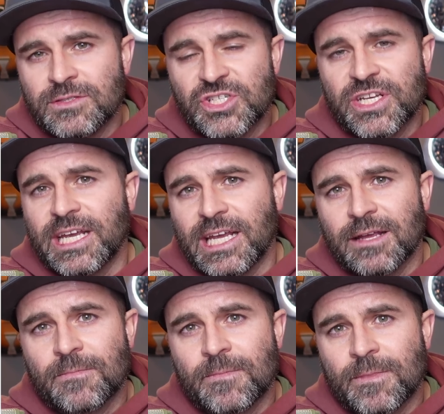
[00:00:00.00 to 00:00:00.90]
G.
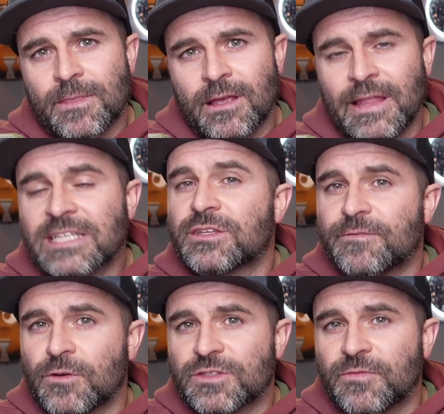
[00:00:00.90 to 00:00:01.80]
And that's the
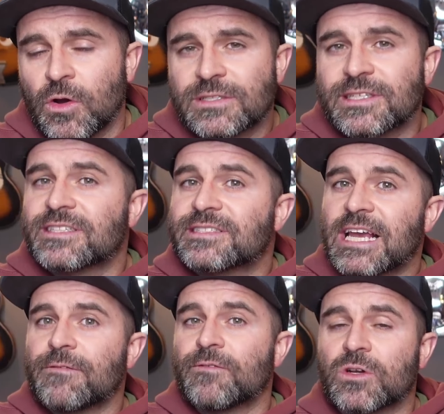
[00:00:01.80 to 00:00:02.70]
first verse. The
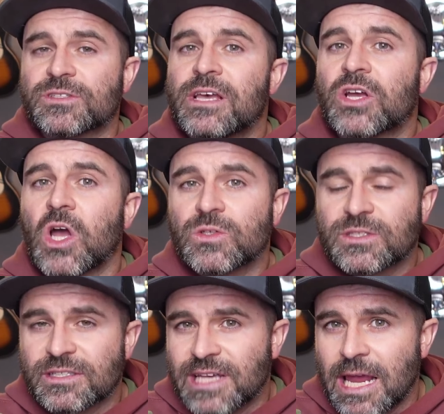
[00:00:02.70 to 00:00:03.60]
second verse goes
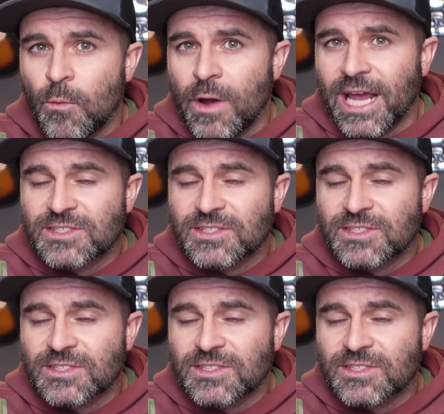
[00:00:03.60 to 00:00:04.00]
the same way.